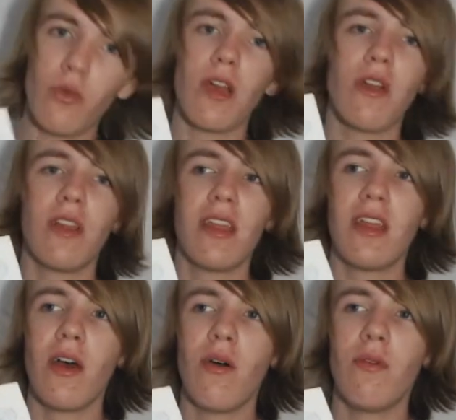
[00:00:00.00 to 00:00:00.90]
The record
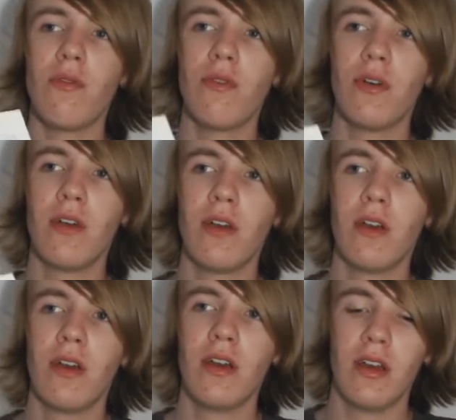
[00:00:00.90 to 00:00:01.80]
itself
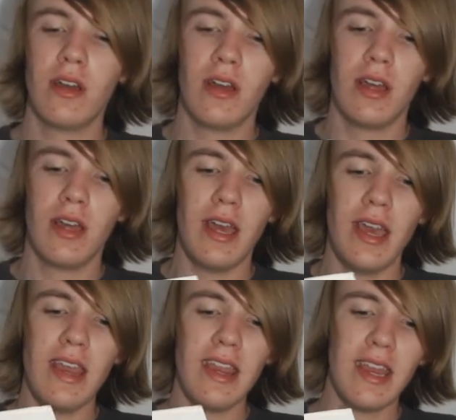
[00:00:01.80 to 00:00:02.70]

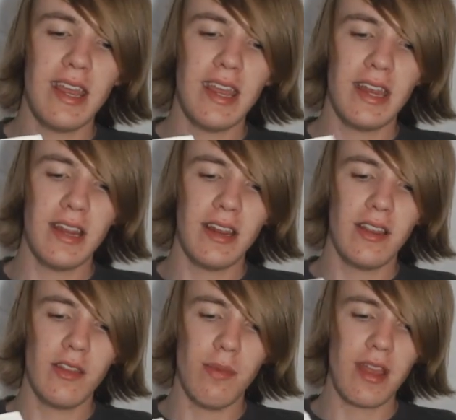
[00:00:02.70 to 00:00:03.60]
isn't in
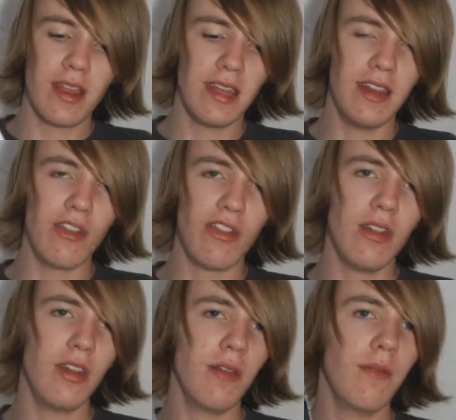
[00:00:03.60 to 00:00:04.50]
the best
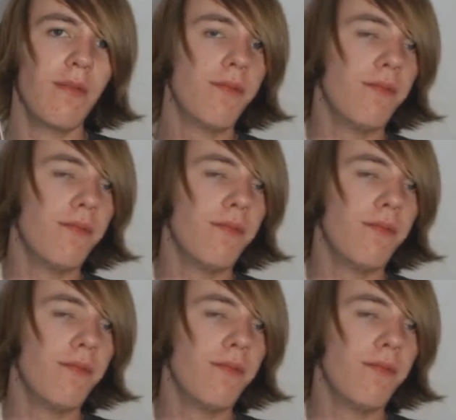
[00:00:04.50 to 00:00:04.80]
condition,